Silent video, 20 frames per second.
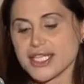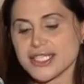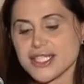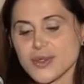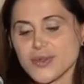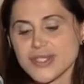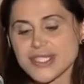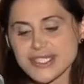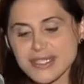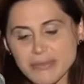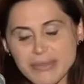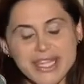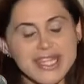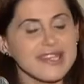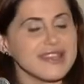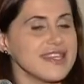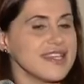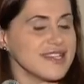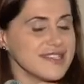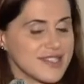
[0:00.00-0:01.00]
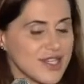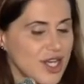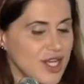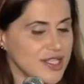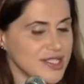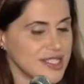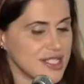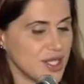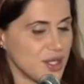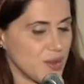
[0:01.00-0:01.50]
So, some of the things
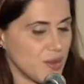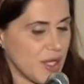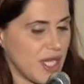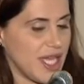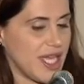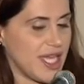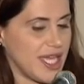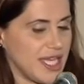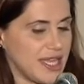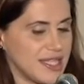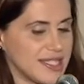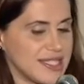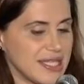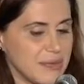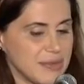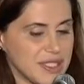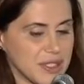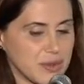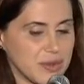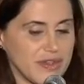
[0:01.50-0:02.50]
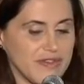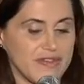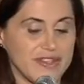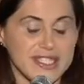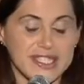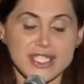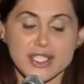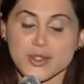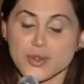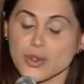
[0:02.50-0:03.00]
also in the subsequent
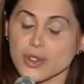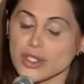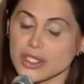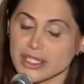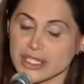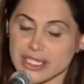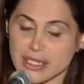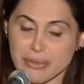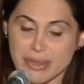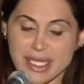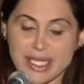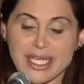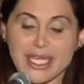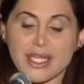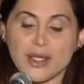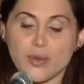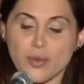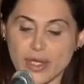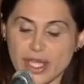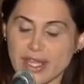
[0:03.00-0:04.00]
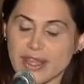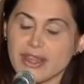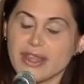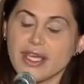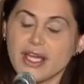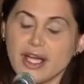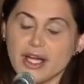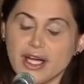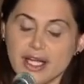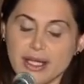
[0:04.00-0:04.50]
visits or to begin
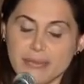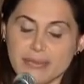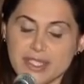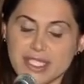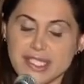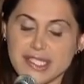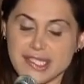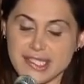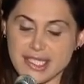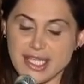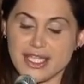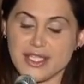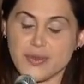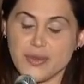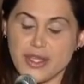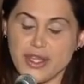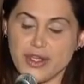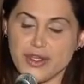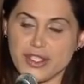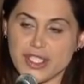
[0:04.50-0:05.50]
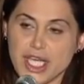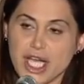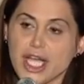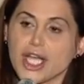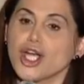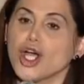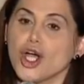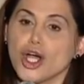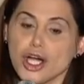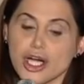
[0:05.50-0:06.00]
with um, to discuss with your
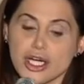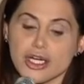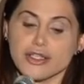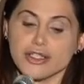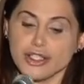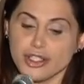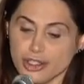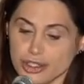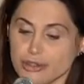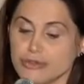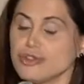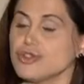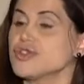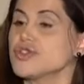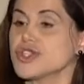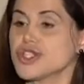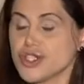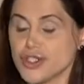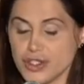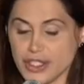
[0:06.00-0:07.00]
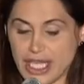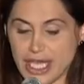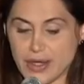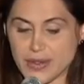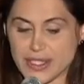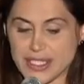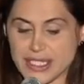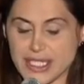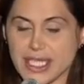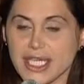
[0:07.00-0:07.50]
doc are your nutritional
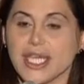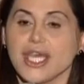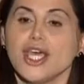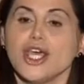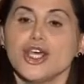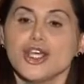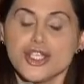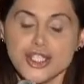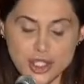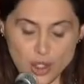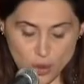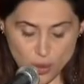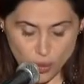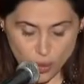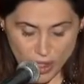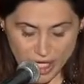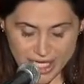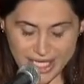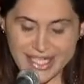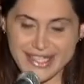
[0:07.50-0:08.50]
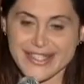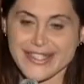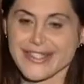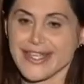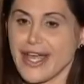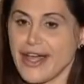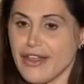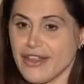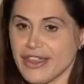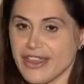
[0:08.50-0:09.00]
counseling. So, what is
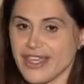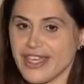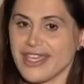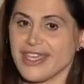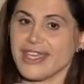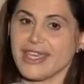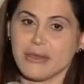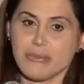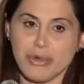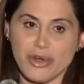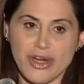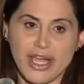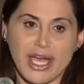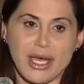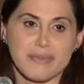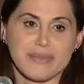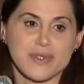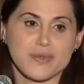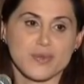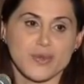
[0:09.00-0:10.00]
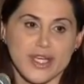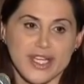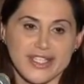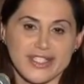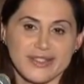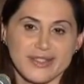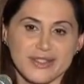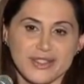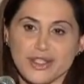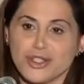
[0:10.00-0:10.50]
healthy and perhaps what
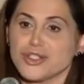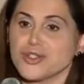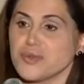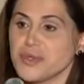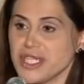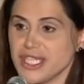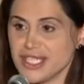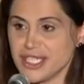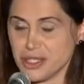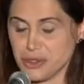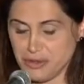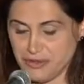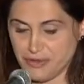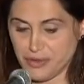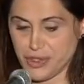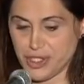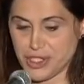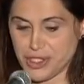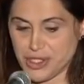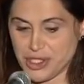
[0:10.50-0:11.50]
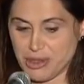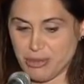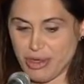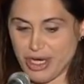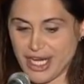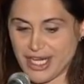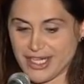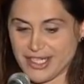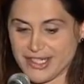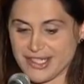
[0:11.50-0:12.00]
do we need to avoid during
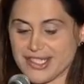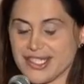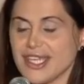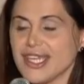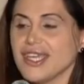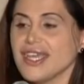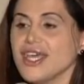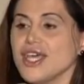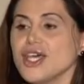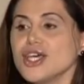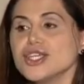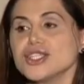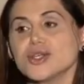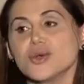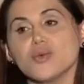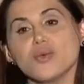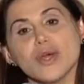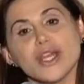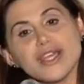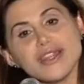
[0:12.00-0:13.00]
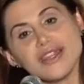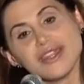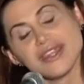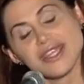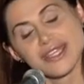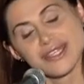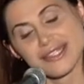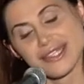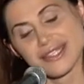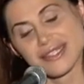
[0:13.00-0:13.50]
pregnancy? So, one of the
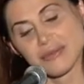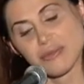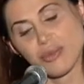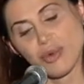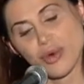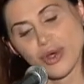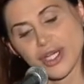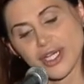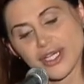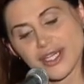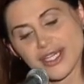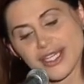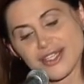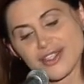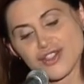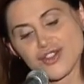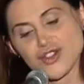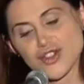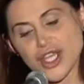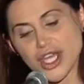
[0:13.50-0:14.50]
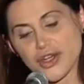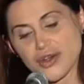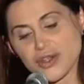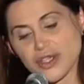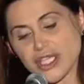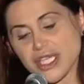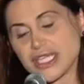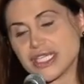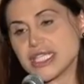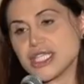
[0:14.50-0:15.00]
things that's important is
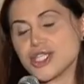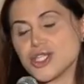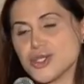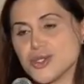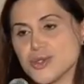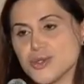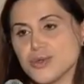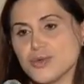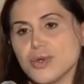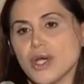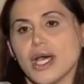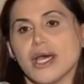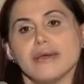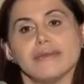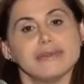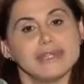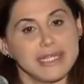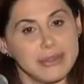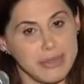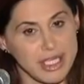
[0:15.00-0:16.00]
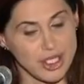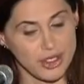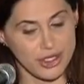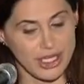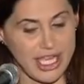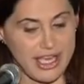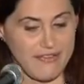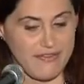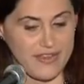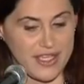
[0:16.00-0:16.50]
generally to limit your
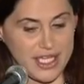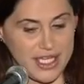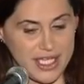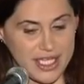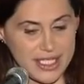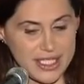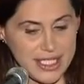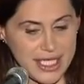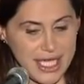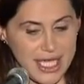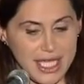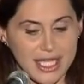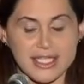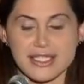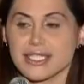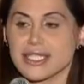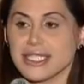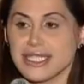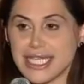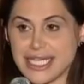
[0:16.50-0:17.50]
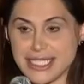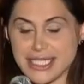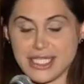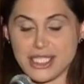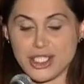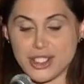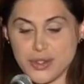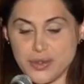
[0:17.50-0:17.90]
caffeine intake to less than